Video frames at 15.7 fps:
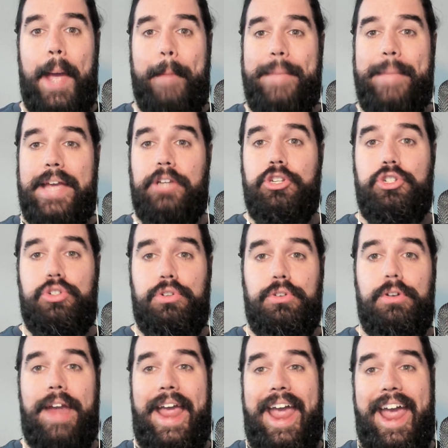Make
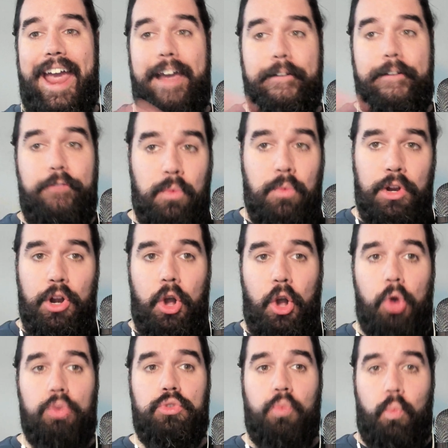sure everyone
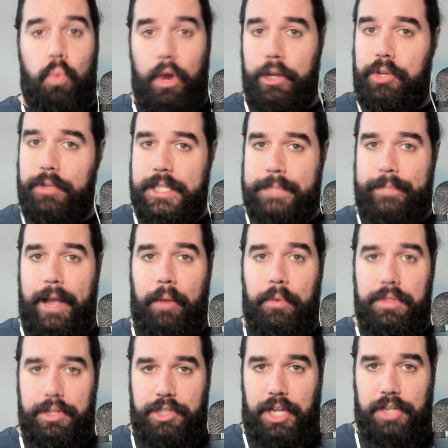knows what to expect when
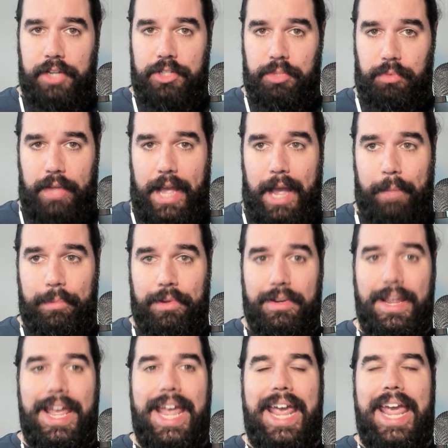the changes will happen
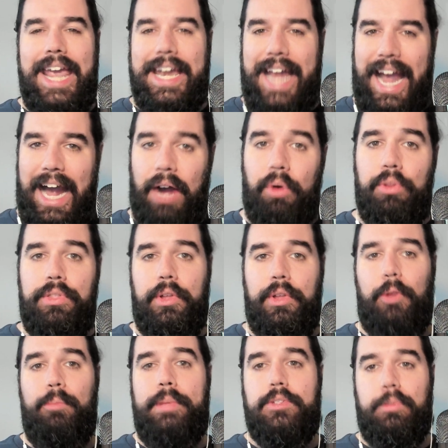and how they'll
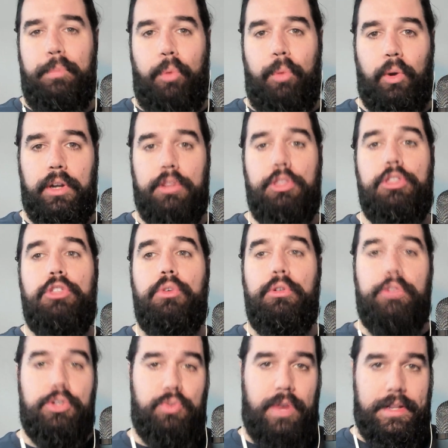be supported through
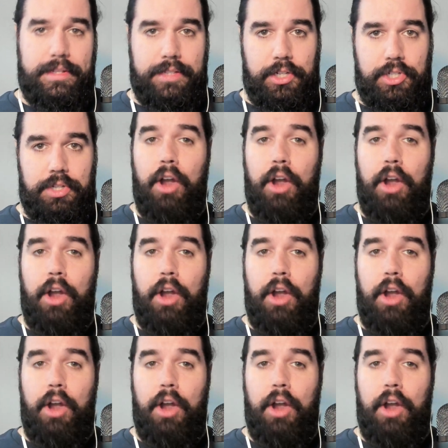the transition.